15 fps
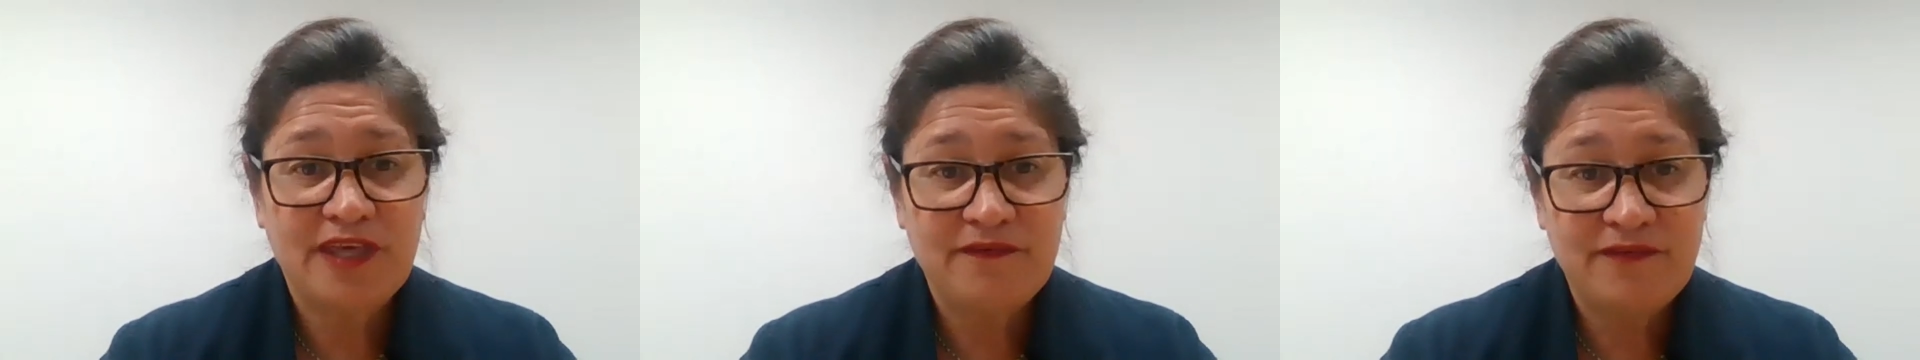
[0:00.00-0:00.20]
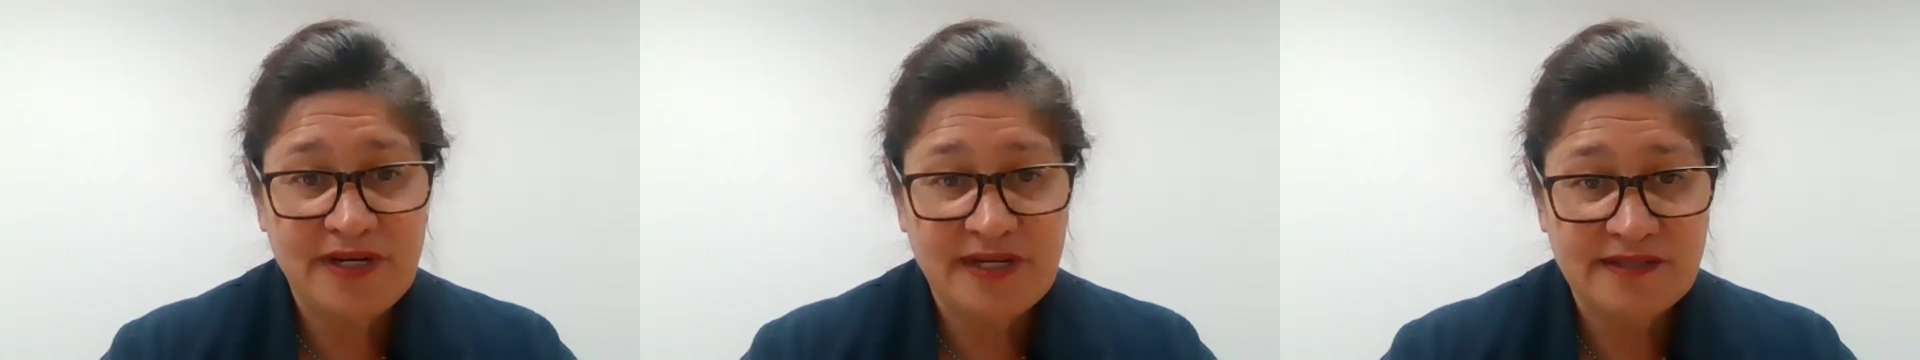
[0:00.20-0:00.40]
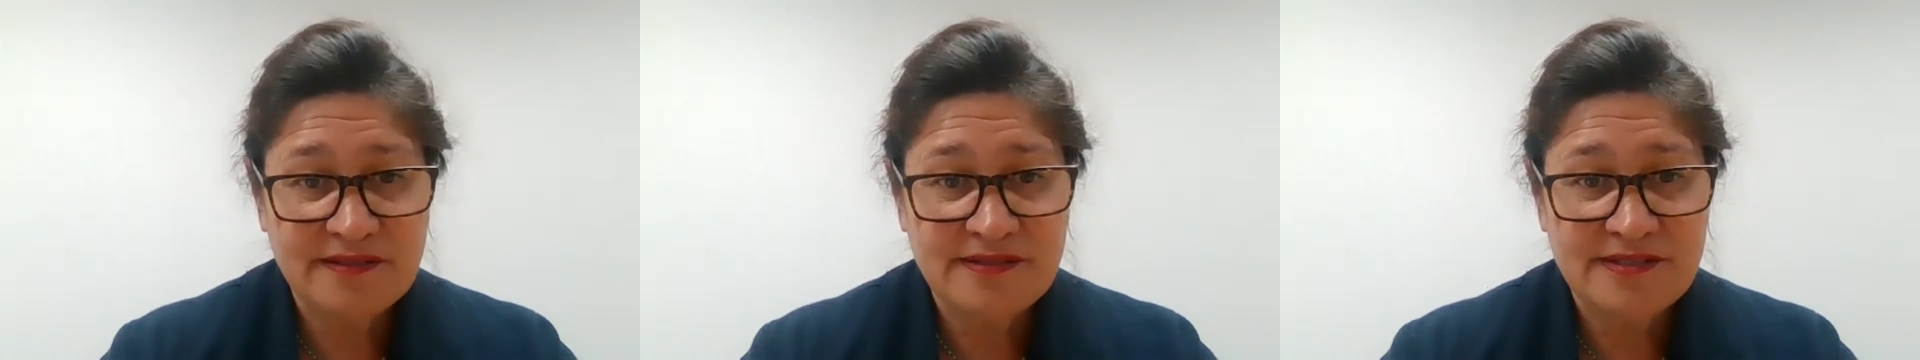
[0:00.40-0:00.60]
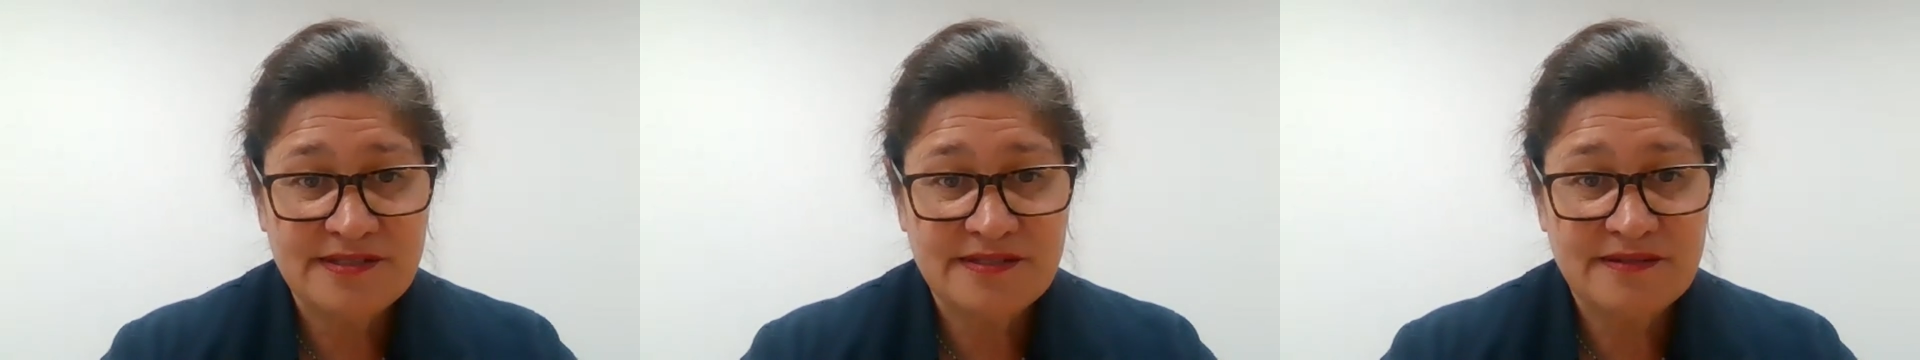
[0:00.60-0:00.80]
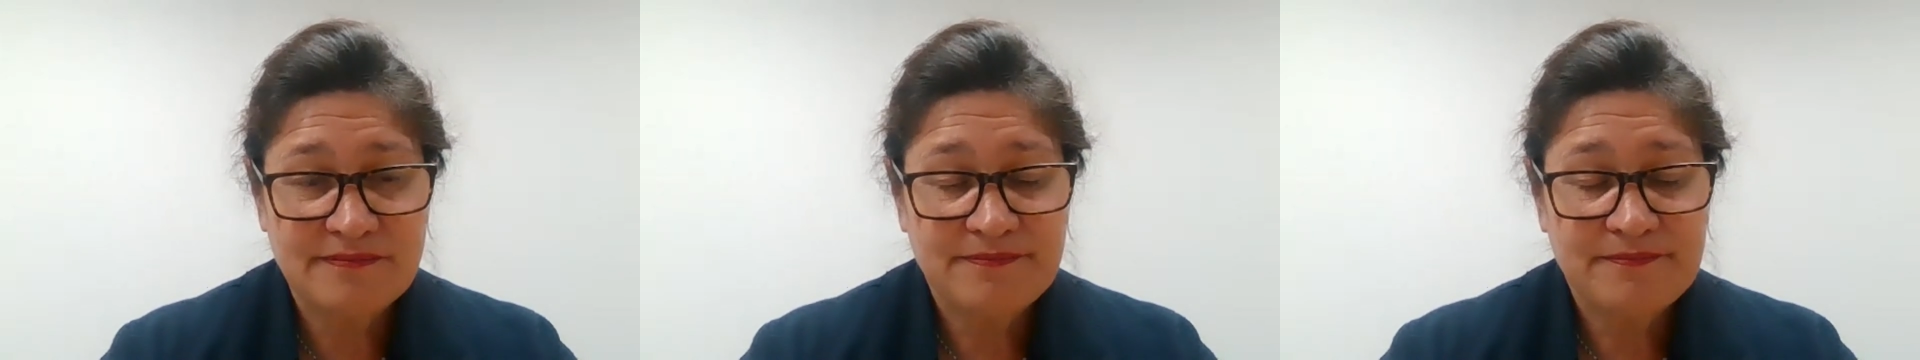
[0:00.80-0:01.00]

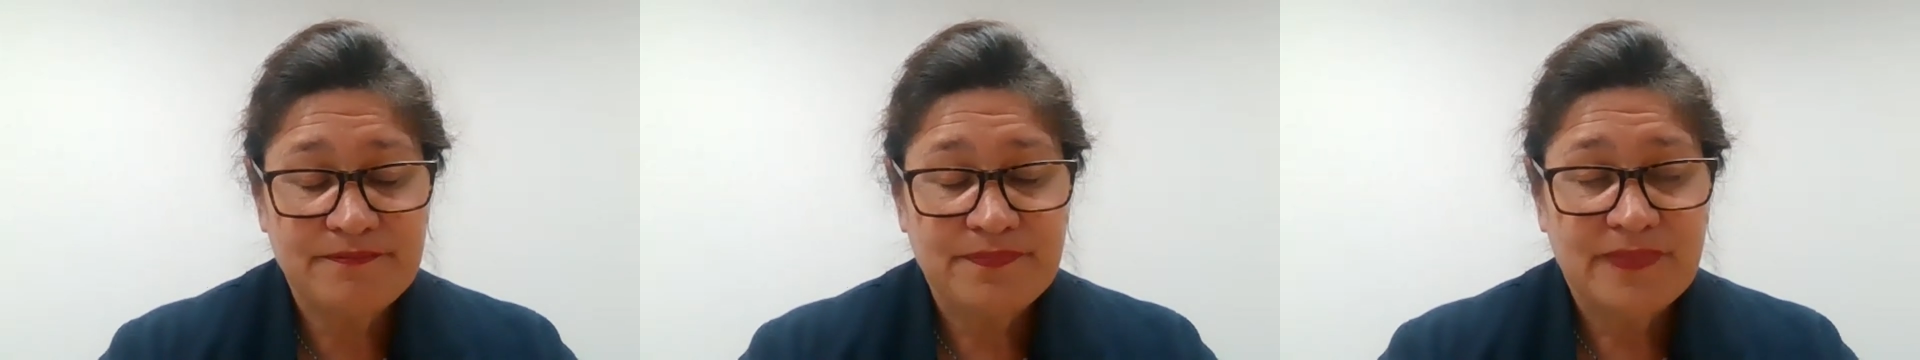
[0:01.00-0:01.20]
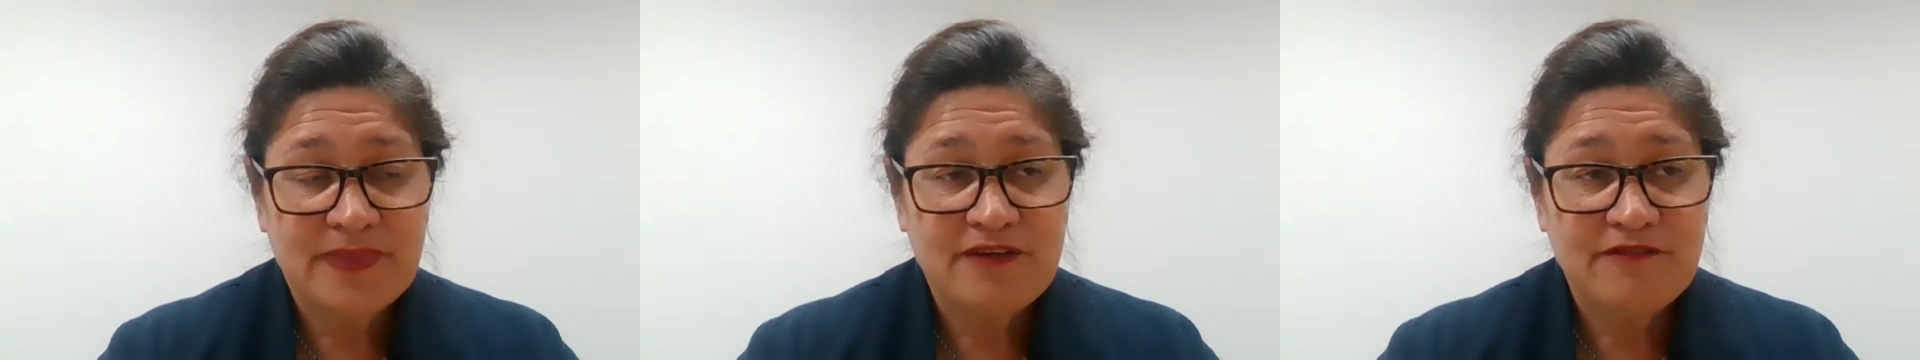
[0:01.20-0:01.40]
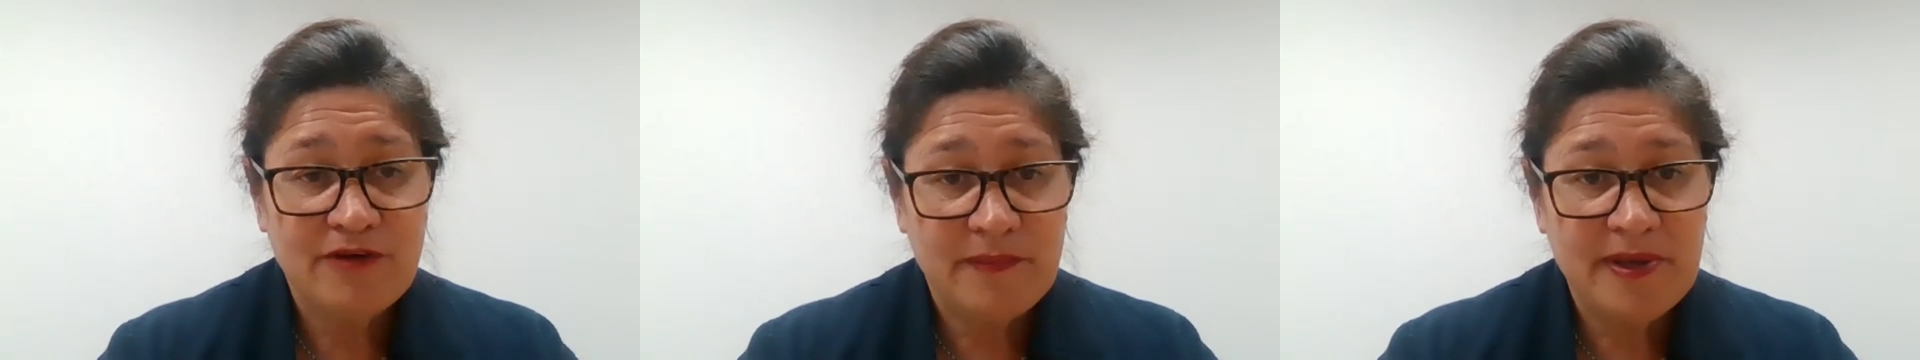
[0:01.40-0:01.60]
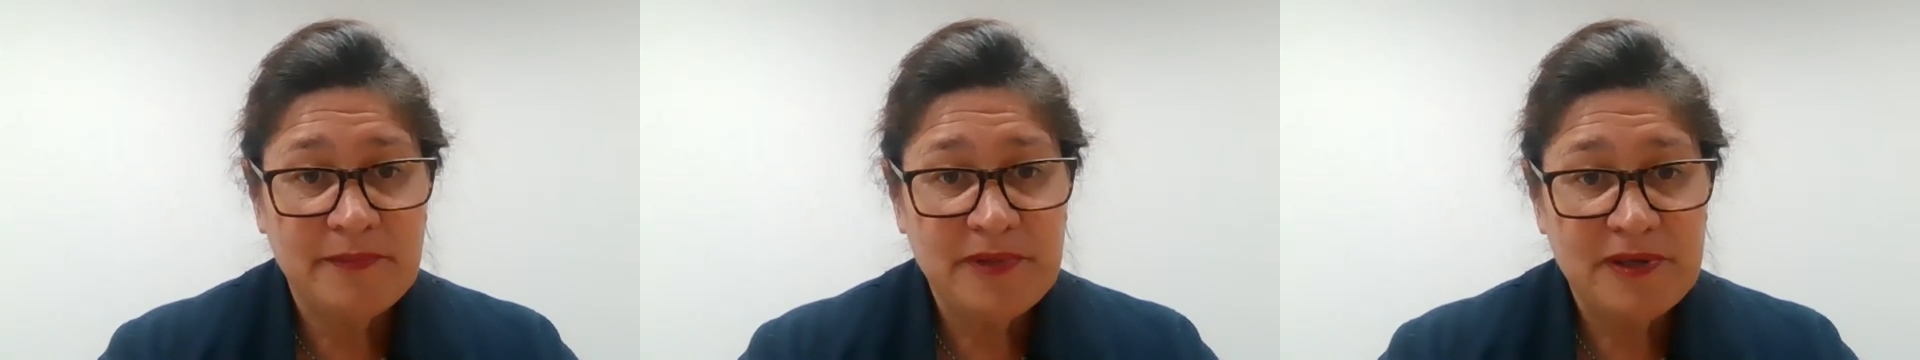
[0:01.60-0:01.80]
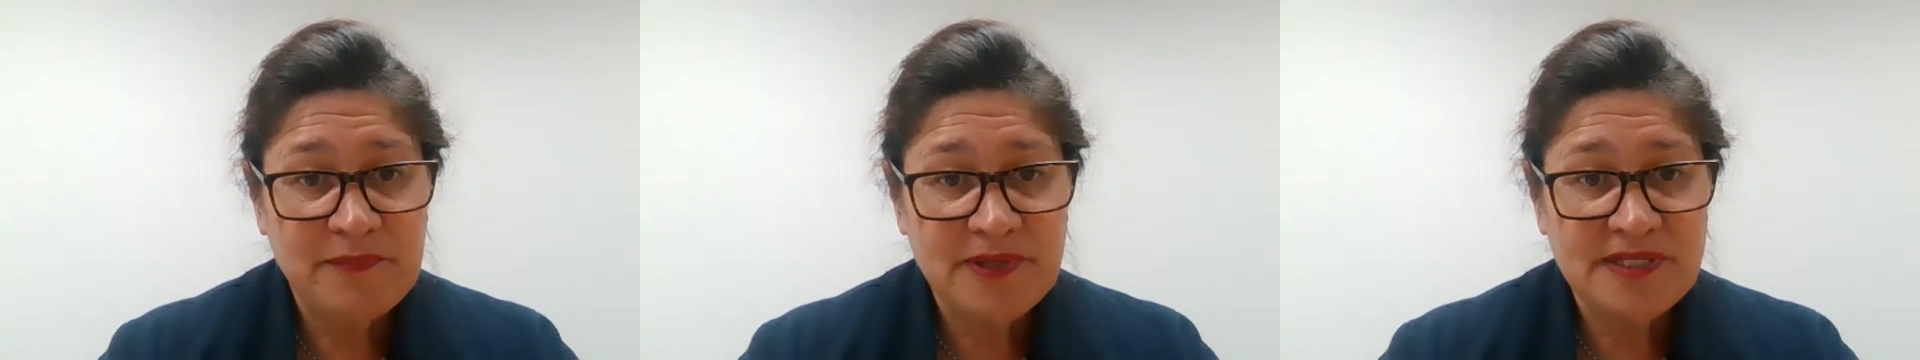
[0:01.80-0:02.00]
evidence from our
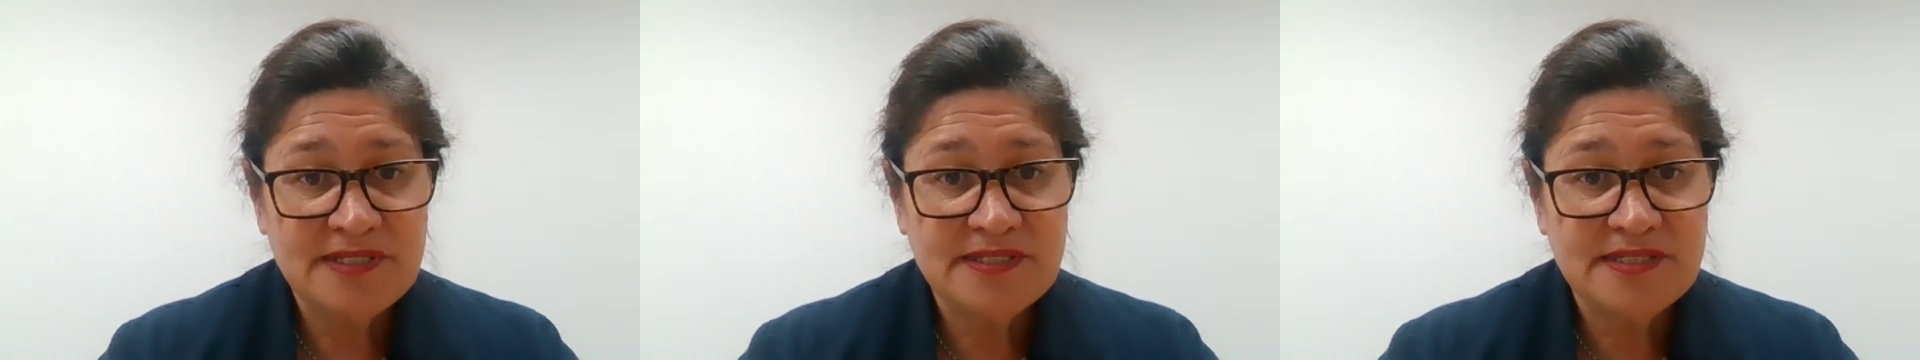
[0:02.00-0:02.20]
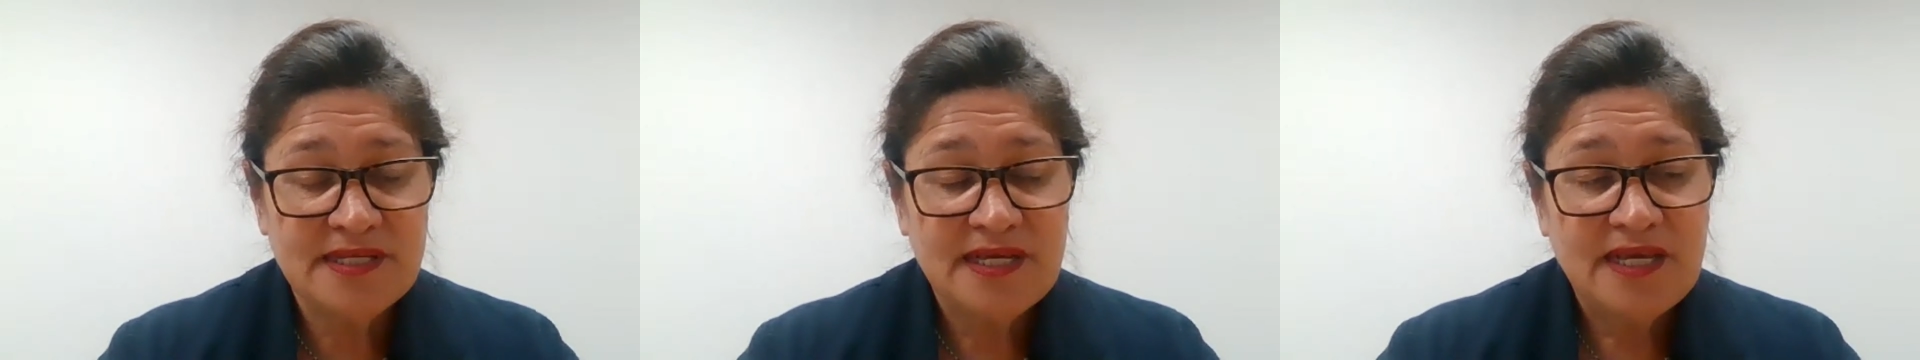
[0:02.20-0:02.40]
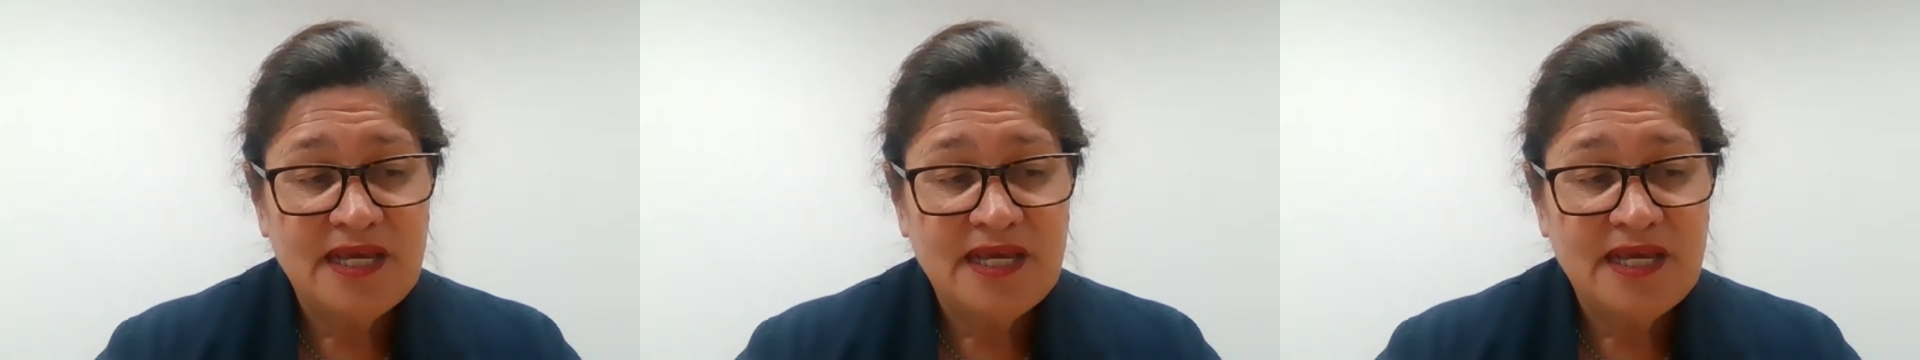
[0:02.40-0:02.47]
members.